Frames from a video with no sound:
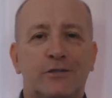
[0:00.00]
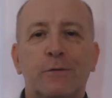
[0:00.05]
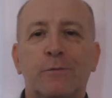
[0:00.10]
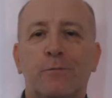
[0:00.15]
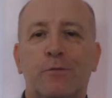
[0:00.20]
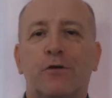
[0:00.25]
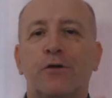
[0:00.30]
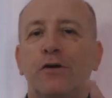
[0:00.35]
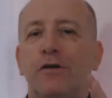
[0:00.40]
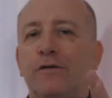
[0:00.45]
to
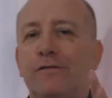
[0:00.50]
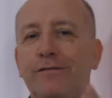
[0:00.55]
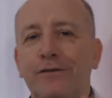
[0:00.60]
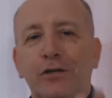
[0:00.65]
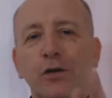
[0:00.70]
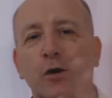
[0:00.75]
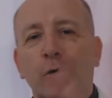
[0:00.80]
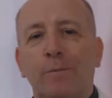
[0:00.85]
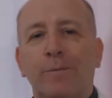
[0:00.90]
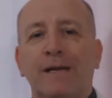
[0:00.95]
prove
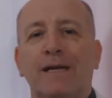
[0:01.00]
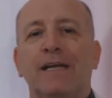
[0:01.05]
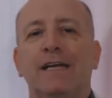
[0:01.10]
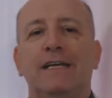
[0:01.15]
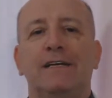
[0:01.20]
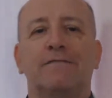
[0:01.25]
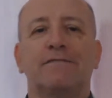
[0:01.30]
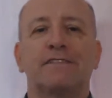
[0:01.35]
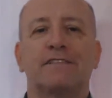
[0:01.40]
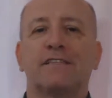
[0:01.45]
your
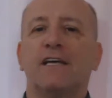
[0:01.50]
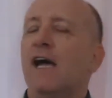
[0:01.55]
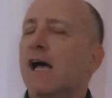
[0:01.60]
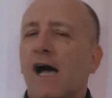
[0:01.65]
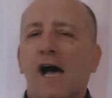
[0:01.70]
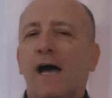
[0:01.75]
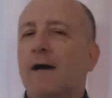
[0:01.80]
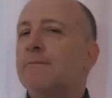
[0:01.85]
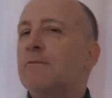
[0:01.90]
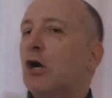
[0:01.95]
beliefs.
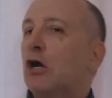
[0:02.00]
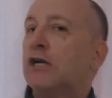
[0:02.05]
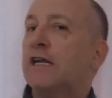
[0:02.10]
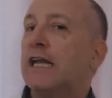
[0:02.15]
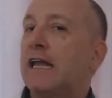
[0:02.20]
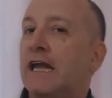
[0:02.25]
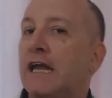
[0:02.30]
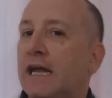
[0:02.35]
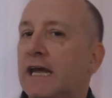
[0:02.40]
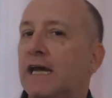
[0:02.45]
I'm not
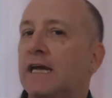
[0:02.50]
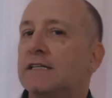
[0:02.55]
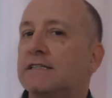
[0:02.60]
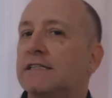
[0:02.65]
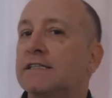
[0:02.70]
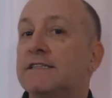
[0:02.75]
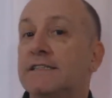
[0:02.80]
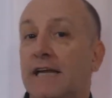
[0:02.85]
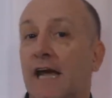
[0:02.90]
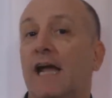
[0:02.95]
here
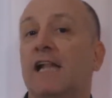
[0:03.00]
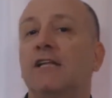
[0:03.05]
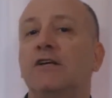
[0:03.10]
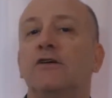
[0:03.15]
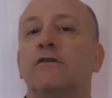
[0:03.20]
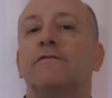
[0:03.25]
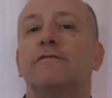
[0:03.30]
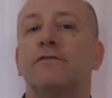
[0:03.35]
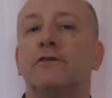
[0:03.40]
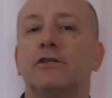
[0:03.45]
to tell
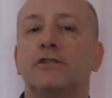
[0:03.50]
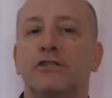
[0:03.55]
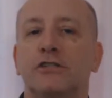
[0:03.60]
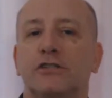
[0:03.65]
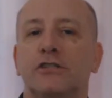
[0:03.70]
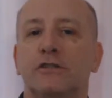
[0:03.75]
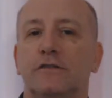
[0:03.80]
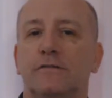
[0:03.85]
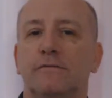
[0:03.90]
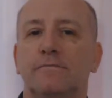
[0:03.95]
your
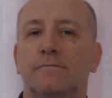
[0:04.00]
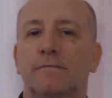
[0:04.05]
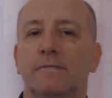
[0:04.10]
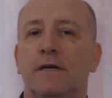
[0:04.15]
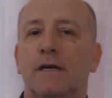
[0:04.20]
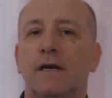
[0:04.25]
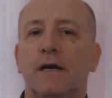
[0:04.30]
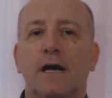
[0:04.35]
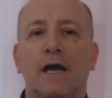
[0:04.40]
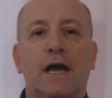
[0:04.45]
fortune.
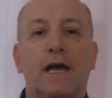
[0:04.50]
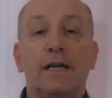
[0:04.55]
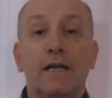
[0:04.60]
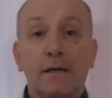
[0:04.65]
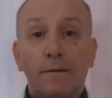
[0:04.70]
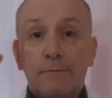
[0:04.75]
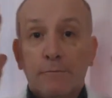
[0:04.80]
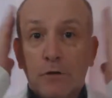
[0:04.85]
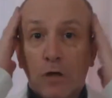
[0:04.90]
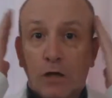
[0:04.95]
And
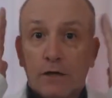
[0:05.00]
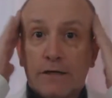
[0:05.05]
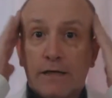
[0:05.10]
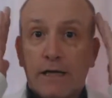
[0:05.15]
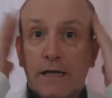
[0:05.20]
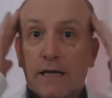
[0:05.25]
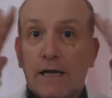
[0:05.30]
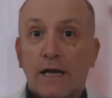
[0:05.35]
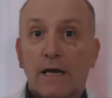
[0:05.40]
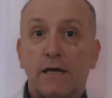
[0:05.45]
I'm not
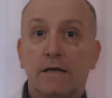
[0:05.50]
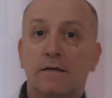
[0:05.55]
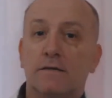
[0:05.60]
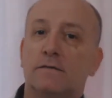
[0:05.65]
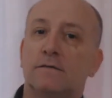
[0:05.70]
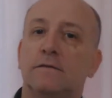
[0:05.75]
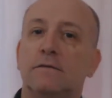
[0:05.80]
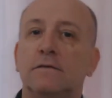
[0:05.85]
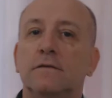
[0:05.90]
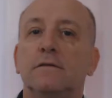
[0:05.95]
here
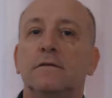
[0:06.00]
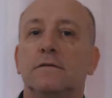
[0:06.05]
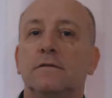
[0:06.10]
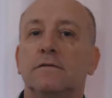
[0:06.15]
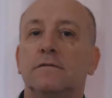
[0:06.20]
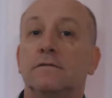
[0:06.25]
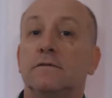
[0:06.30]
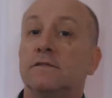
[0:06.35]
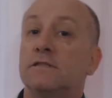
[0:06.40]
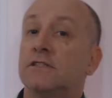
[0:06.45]

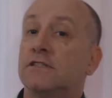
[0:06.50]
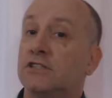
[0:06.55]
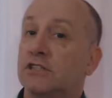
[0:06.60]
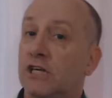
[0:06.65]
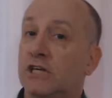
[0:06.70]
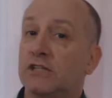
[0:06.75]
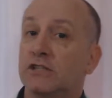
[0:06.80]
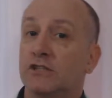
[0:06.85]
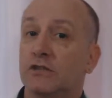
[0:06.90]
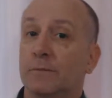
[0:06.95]
to
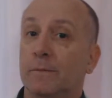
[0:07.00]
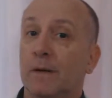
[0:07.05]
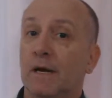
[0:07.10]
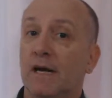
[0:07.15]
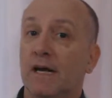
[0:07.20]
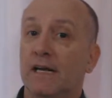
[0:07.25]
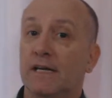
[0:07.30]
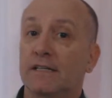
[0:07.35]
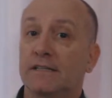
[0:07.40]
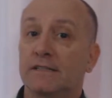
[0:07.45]
change your
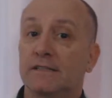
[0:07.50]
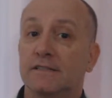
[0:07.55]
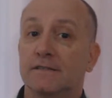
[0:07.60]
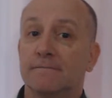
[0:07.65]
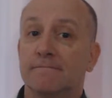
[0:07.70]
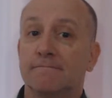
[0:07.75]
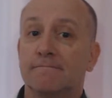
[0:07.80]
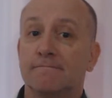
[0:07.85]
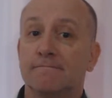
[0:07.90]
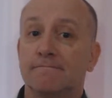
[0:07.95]
mind.
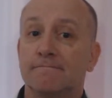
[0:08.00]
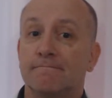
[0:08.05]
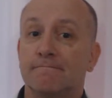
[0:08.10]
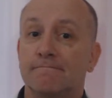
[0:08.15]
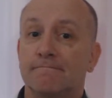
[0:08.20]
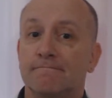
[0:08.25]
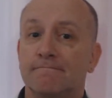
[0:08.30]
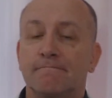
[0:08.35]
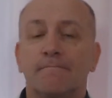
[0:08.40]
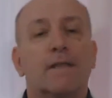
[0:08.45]

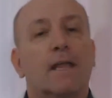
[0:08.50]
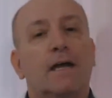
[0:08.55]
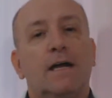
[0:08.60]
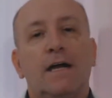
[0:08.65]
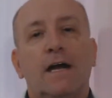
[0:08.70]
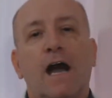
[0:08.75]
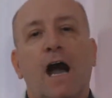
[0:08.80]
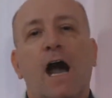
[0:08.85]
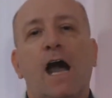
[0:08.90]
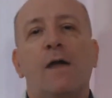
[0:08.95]

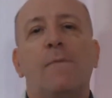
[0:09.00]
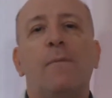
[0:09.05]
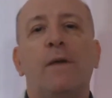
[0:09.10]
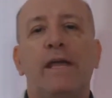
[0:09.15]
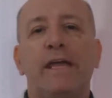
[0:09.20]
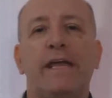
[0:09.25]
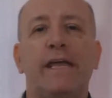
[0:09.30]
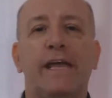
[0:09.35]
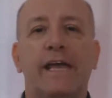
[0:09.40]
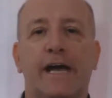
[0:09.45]
I'm
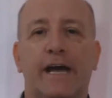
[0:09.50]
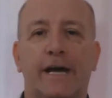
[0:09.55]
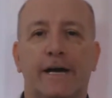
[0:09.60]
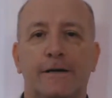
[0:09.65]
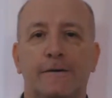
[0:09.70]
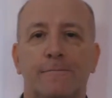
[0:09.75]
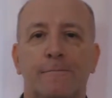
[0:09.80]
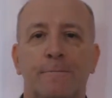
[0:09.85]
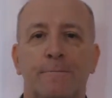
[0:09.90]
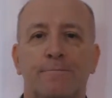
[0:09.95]

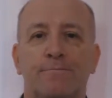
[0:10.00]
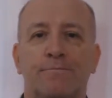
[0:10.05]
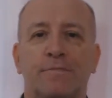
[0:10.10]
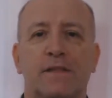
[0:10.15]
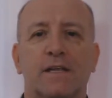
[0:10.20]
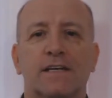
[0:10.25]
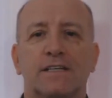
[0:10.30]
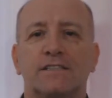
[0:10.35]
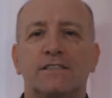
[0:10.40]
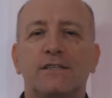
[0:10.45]
here
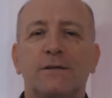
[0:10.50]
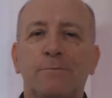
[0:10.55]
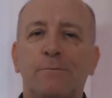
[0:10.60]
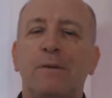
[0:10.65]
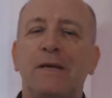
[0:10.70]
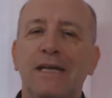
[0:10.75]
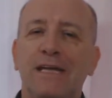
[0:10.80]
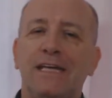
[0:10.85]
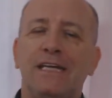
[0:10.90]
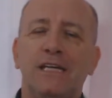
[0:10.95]
to
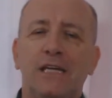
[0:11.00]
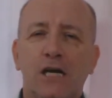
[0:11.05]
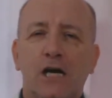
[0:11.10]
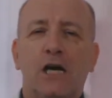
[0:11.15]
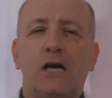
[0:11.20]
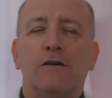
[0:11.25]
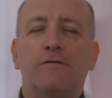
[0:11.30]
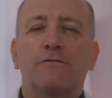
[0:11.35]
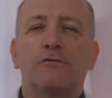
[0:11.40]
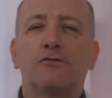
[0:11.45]
be
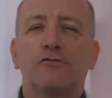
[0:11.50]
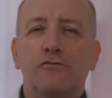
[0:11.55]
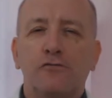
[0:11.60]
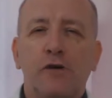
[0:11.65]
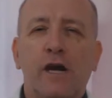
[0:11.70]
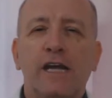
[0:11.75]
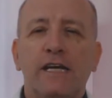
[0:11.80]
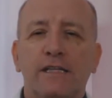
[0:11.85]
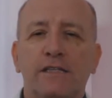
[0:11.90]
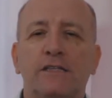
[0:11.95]
of
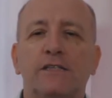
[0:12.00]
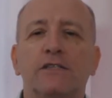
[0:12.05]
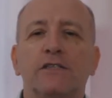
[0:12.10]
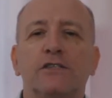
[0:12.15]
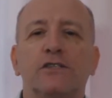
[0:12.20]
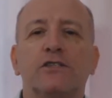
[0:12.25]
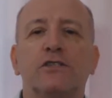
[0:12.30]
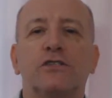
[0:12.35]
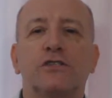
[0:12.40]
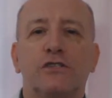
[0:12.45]
great
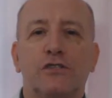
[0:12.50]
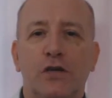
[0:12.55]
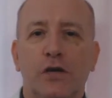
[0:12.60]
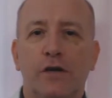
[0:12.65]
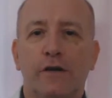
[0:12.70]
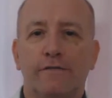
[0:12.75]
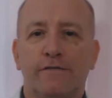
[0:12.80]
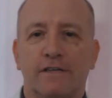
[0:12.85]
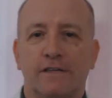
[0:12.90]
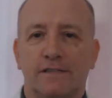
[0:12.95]

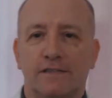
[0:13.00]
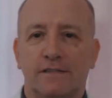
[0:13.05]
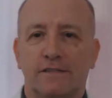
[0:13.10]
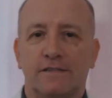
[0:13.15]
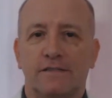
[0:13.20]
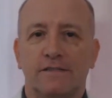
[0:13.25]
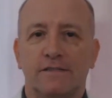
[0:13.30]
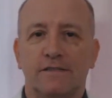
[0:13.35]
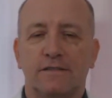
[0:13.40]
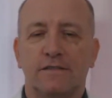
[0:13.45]

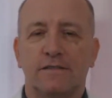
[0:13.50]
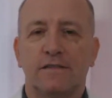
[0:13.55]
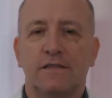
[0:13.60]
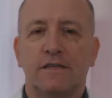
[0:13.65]
service